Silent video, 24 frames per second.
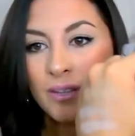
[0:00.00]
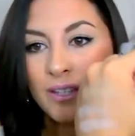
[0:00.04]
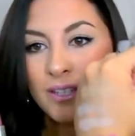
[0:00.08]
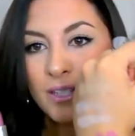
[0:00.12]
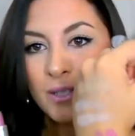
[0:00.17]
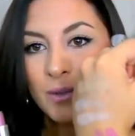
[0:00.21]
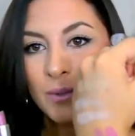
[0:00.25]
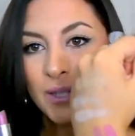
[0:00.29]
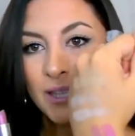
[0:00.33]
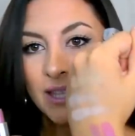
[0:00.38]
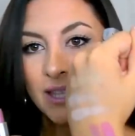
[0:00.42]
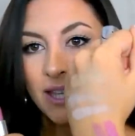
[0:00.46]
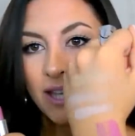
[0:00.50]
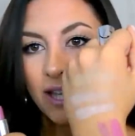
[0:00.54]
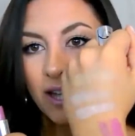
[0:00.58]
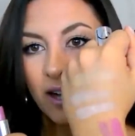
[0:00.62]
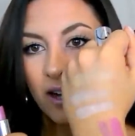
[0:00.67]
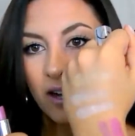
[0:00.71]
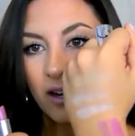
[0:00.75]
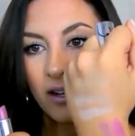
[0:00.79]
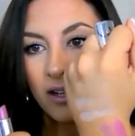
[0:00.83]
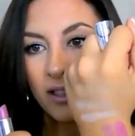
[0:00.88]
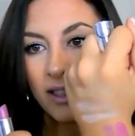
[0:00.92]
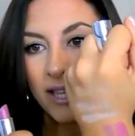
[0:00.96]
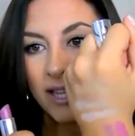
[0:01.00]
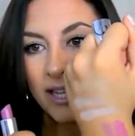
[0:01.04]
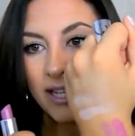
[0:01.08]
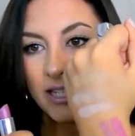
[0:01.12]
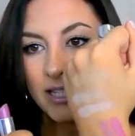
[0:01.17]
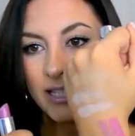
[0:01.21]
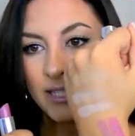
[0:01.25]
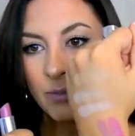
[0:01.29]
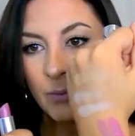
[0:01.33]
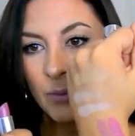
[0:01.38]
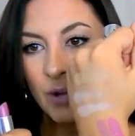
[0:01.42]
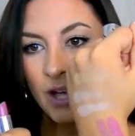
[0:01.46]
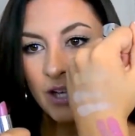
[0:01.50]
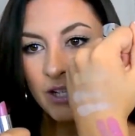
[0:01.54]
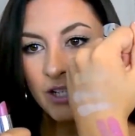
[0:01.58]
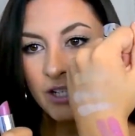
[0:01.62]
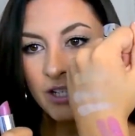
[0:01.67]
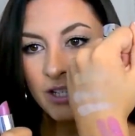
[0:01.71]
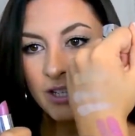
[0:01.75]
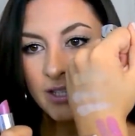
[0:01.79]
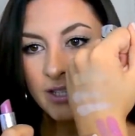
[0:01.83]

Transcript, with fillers: this is what they are like swatched.